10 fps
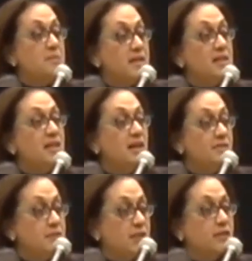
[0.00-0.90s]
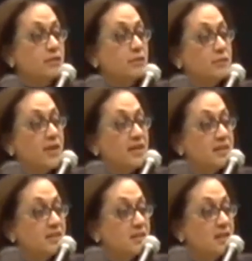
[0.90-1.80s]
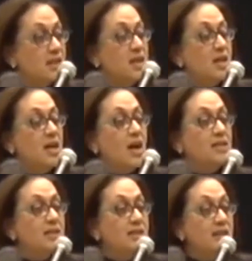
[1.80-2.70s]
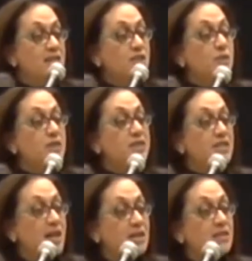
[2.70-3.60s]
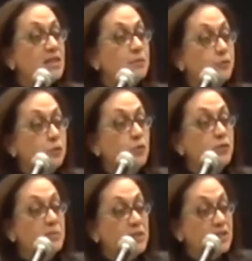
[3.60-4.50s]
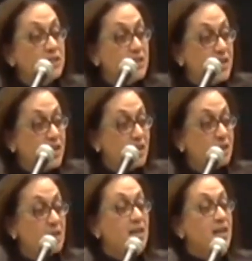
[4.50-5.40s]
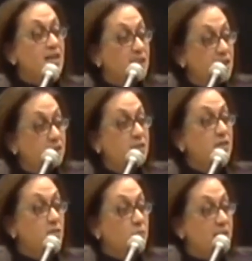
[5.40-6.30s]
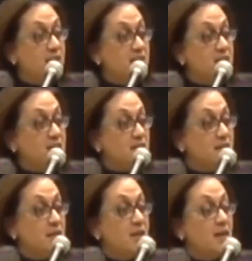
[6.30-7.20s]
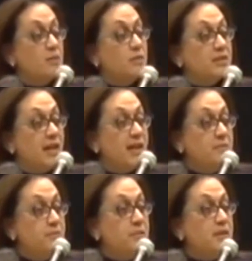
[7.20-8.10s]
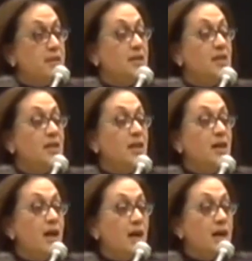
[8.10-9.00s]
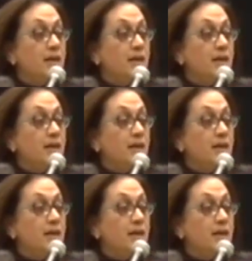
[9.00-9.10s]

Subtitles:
many have sacrificed, and unless we stand up for them today, here in the West, with everything